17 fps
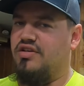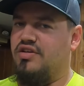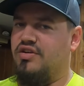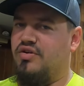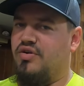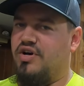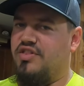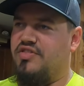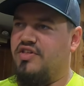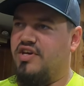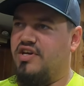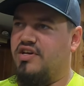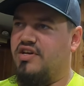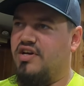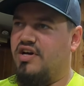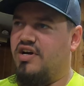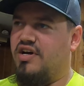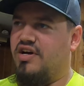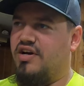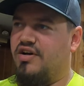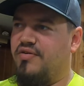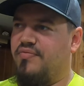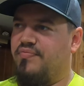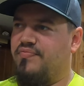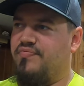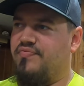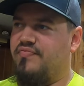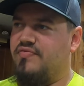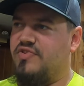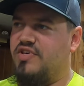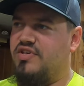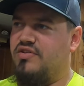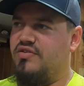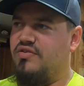You know, I think
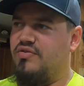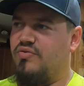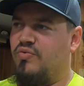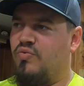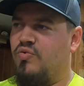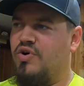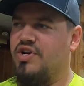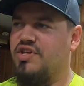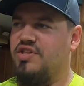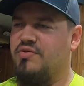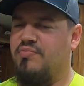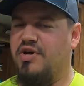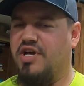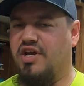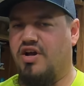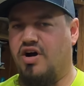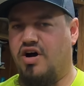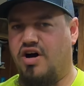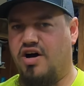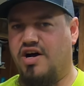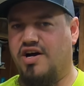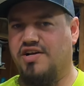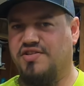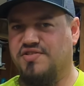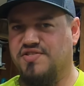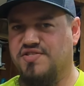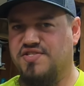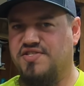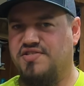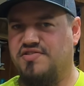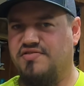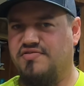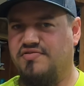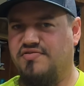one of the big
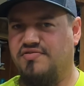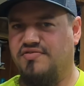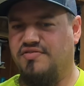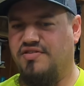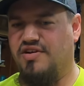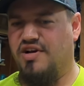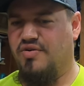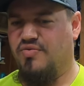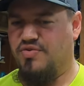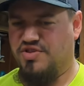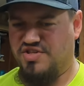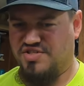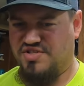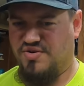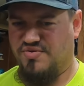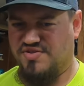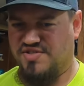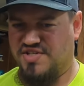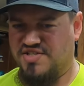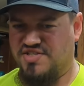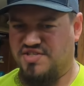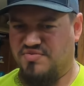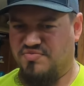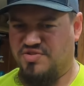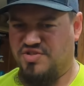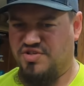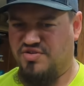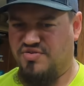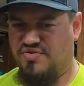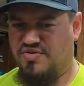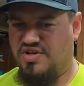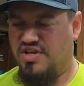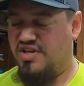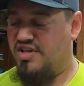cons with this whole system
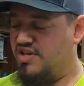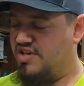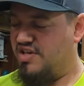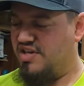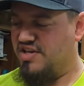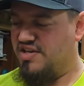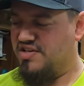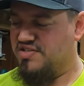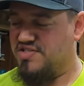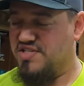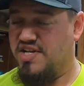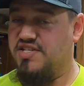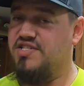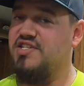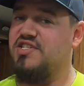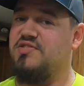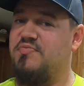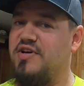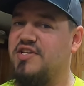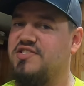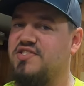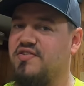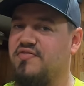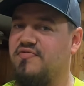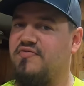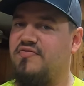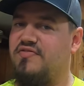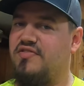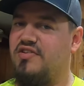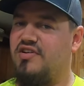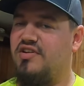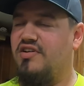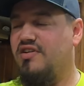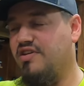too is it's expensive.
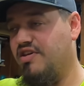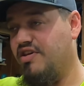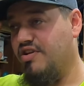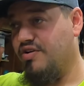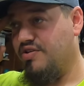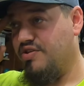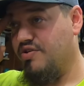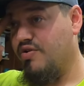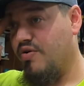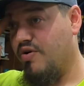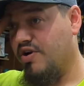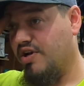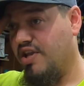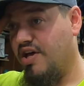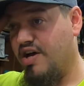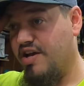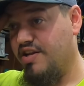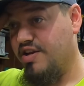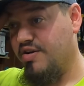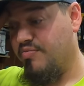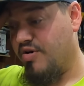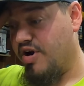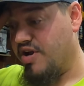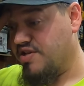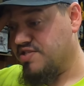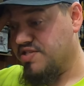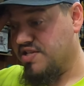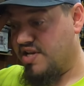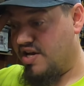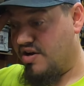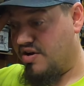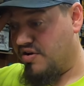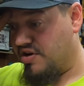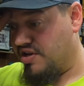You know, you go online and price it
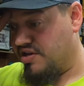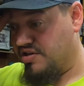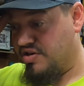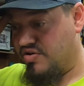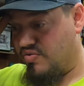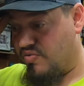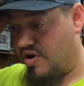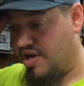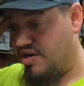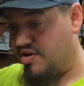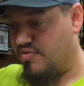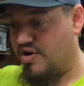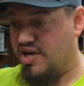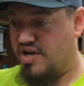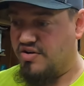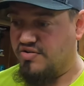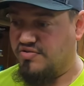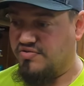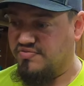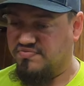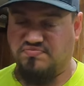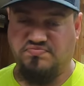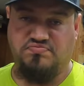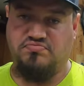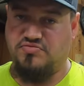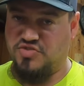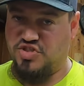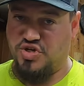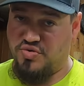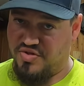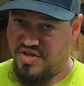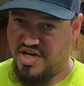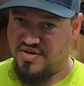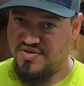out, and you're right around
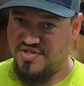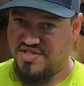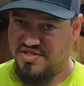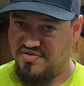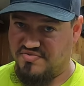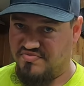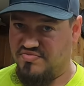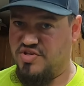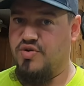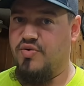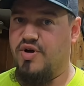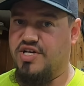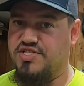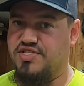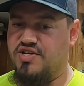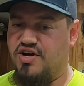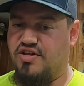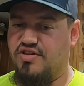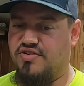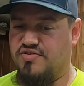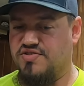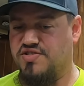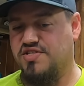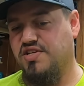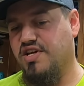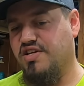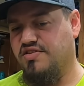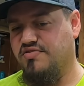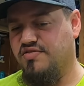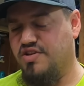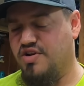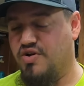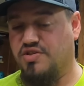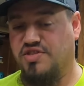$2,000 US at,
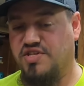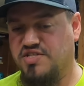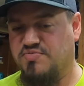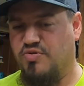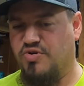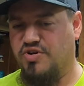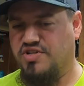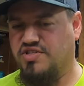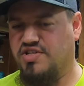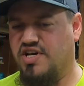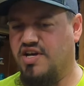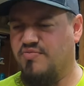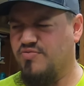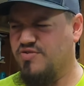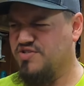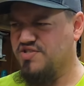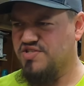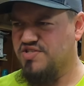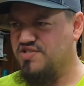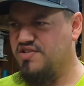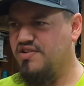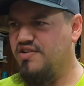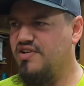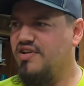you know, at this point in time, which is